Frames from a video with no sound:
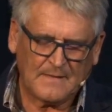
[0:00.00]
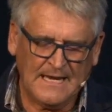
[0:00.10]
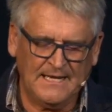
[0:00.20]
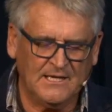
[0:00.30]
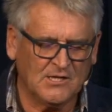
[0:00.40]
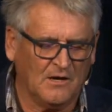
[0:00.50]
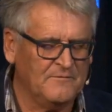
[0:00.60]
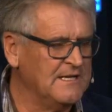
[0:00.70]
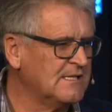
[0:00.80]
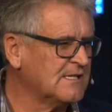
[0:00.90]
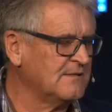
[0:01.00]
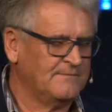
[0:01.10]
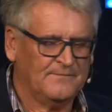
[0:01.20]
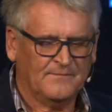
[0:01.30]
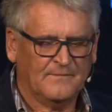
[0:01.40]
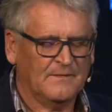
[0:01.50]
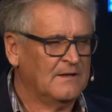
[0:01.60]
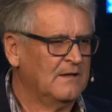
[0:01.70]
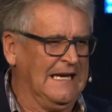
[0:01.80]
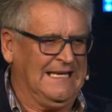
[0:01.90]
It is obvious.
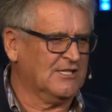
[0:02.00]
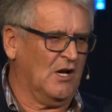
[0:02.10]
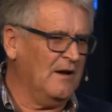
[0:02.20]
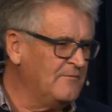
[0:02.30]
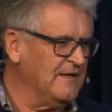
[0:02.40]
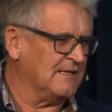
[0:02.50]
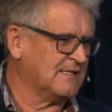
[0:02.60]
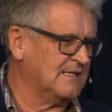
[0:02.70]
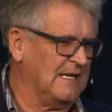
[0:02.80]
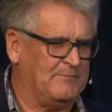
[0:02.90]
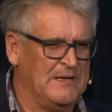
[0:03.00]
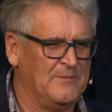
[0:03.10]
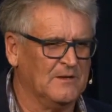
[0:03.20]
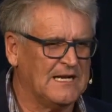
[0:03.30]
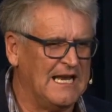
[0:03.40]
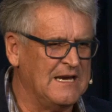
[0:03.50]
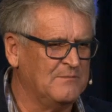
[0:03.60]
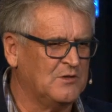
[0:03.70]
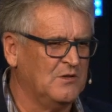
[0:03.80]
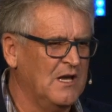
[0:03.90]
It is obvious that people
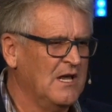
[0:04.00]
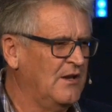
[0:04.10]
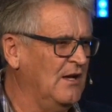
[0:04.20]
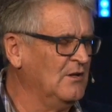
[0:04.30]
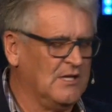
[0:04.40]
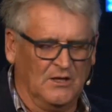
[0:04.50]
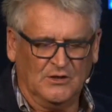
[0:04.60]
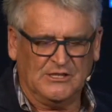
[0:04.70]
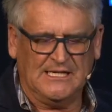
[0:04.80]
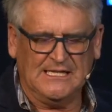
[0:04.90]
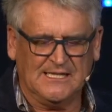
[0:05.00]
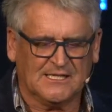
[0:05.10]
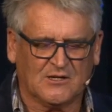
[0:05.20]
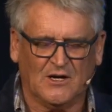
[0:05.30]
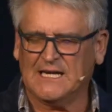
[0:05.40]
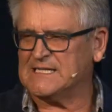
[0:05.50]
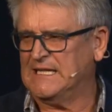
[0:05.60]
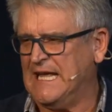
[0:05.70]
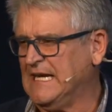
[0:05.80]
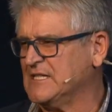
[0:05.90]
claim to know the Lord Jesus Christ
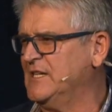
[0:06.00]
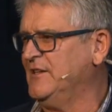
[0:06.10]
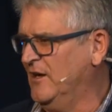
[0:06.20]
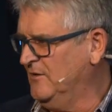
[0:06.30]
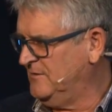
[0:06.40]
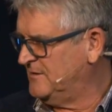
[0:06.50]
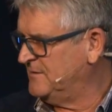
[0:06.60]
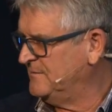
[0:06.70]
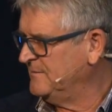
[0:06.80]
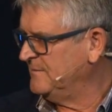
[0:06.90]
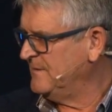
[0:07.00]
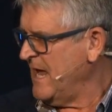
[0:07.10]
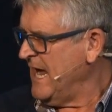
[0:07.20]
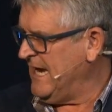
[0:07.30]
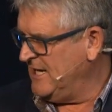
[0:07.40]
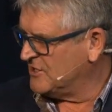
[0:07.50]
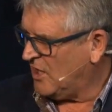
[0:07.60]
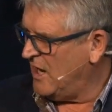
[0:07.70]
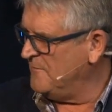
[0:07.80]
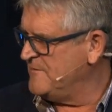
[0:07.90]
and they actually don't. It is
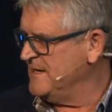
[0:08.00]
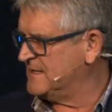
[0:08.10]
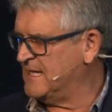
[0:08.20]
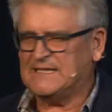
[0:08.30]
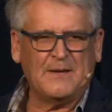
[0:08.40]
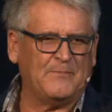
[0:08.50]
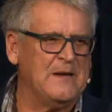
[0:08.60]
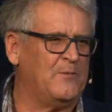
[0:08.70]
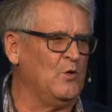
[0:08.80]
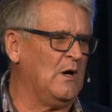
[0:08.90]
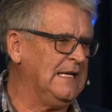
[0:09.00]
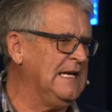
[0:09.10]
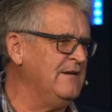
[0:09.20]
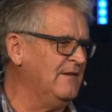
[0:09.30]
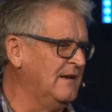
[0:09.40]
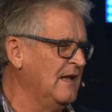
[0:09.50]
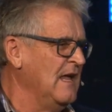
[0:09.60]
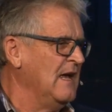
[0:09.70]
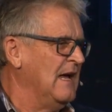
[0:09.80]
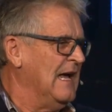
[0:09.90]
obvious that there are people who are even
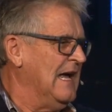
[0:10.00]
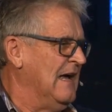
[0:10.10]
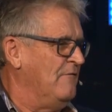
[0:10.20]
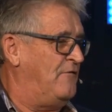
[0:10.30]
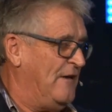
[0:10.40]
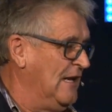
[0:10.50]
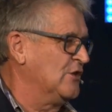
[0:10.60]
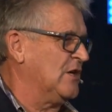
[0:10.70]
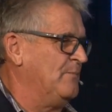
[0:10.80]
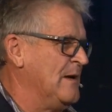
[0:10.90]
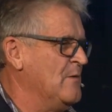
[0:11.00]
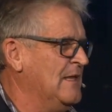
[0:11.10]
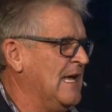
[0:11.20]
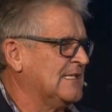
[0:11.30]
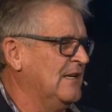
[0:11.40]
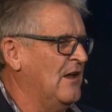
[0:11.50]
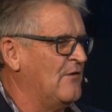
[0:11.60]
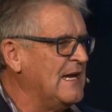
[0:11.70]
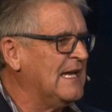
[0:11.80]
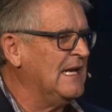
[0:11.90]
fellowshipping with us on a
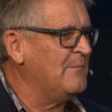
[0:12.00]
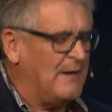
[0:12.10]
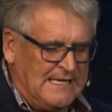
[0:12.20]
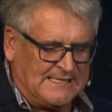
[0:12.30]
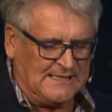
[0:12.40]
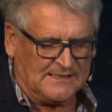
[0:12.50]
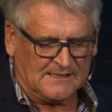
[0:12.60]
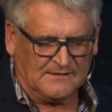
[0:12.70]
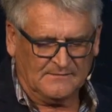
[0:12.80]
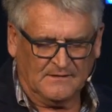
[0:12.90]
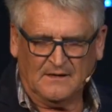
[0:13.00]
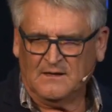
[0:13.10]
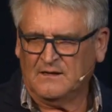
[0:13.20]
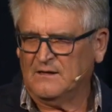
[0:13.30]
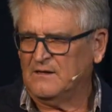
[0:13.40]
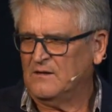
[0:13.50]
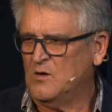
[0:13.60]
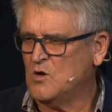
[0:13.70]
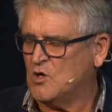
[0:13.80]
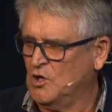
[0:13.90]
regular basis
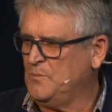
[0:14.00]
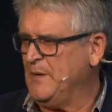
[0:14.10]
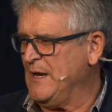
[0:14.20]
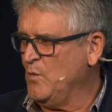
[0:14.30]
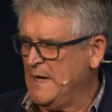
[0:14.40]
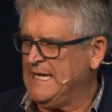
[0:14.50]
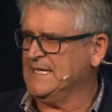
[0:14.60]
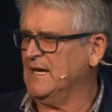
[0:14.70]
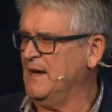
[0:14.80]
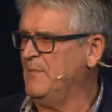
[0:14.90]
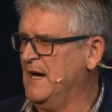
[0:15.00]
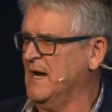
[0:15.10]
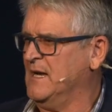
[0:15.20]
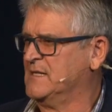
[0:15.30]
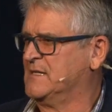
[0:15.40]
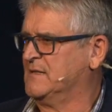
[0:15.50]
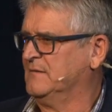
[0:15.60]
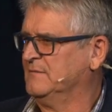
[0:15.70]
who could be wheat among us,